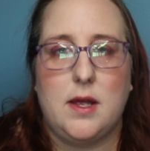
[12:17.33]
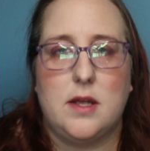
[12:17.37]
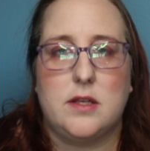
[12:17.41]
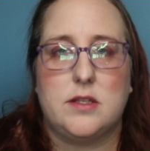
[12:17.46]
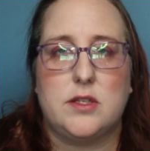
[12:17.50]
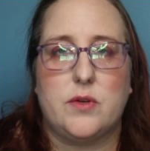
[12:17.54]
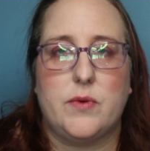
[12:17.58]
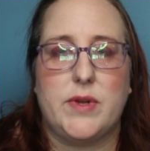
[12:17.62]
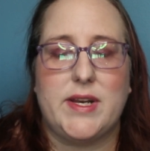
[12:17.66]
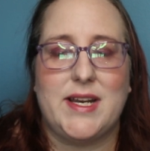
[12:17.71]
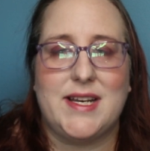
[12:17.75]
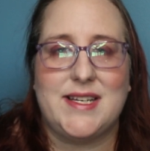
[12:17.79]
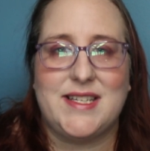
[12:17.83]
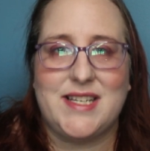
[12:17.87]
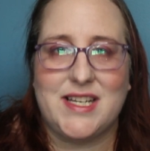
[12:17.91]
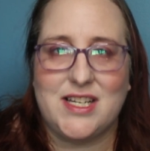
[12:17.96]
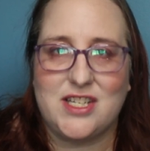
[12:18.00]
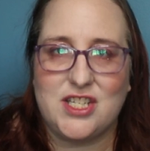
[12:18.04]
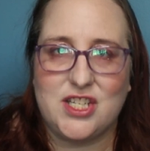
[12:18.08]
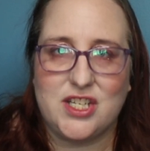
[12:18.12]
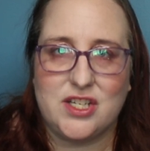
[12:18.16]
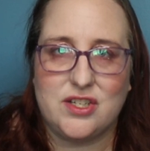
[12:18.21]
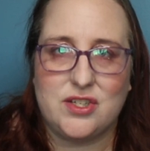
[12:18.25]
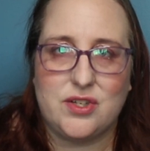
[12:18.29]
So in
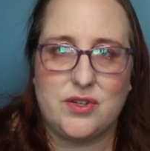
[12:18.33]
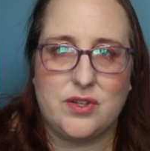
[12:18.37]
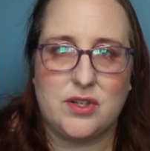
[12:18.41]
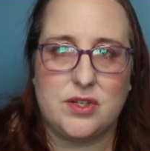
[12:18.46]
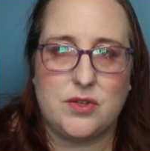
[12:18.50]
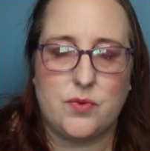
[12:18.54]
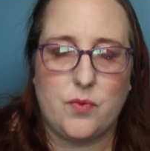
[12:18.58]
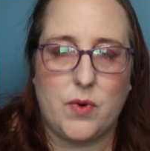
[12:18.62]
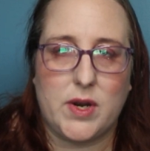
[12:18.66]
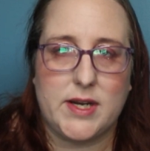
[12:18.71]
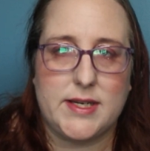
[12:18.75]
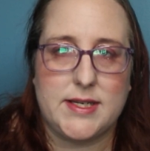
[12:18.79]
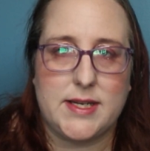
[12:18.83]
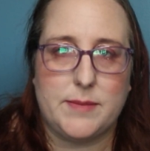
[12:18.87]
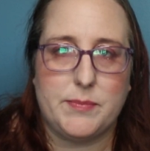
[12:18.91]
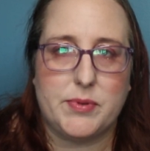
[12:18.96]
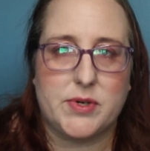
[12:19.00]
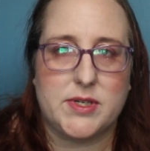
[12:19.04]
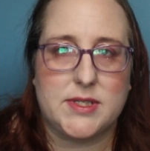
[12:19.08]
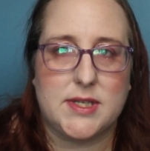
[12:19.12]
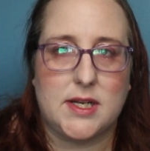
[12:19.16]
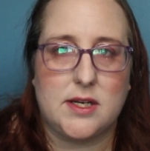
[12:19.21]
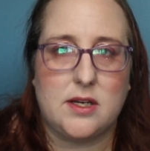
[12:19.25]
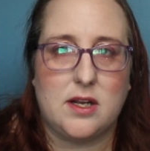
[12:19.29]
addition to the
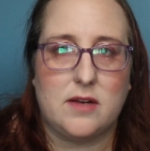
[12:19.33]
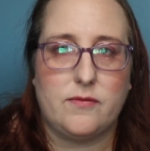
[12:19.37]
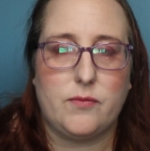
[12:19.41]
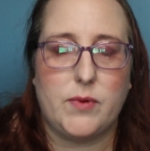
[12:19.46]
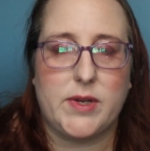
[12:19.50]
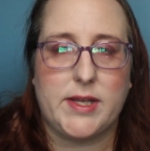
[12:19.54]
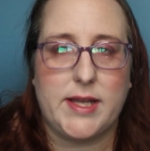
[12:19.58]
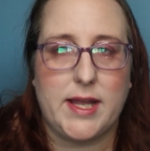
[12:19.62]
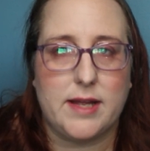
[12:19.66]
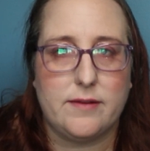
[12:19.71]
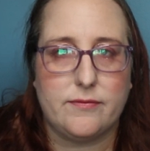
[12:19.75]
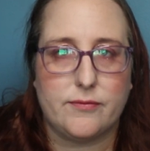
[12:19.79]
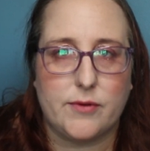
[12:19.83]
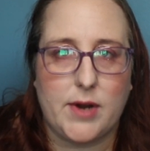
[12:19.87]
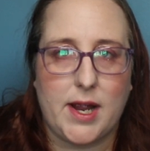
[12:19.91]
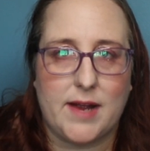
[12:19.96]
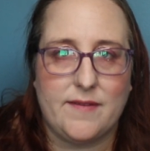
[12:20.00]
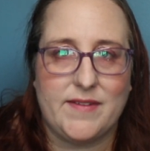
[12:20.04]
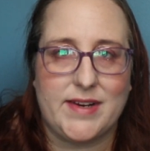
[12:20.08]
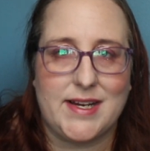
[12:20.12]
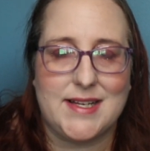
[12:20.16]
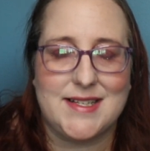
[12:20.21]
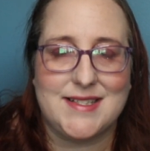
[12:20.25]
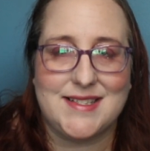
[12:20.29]
20% off we get for
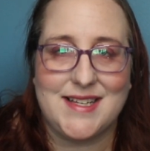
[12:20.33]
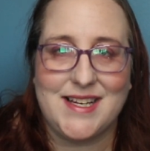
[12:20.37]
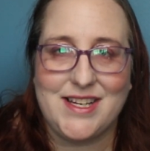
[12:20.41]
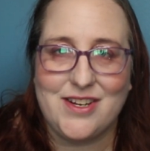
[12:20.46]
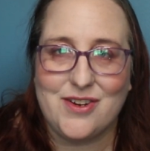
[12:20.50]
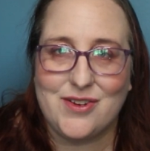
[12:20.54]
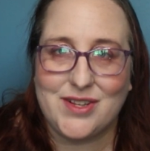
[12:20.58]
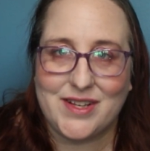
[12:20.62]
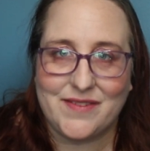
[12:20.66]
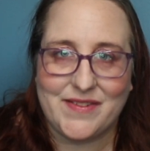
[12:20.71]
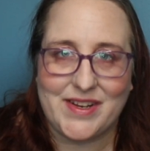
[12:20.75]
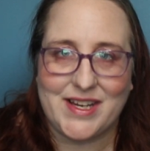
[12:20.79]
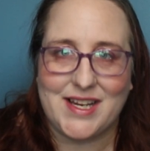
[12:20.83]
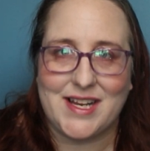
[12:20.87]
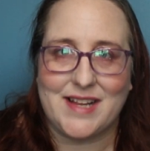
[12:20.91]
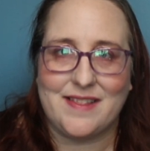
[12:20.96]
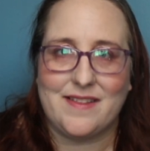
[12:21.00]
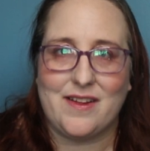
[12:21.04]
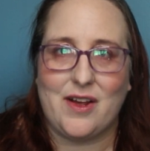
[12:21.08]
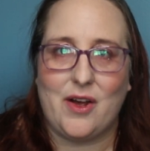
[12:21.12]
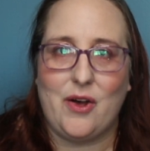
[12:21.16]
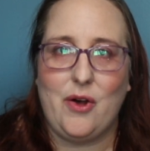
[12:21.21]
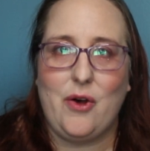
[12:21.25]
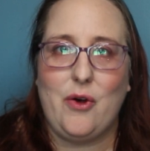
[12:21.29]
having a senior living in
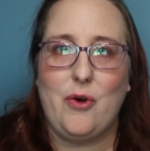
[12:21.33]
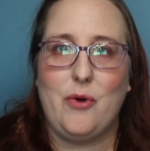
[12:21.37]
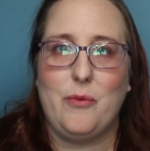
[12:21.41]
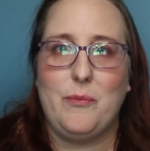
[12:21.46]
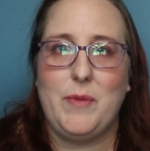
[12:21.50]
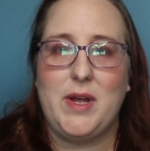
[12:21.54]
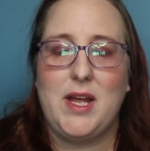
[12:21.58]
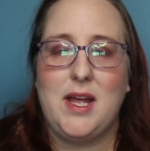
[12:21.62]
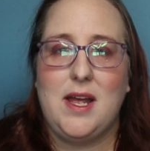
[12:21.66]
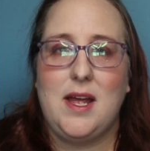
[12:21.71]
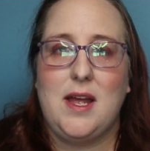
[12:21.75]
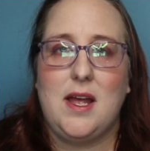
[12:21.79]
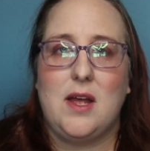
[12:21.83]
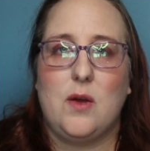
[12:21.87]
the home,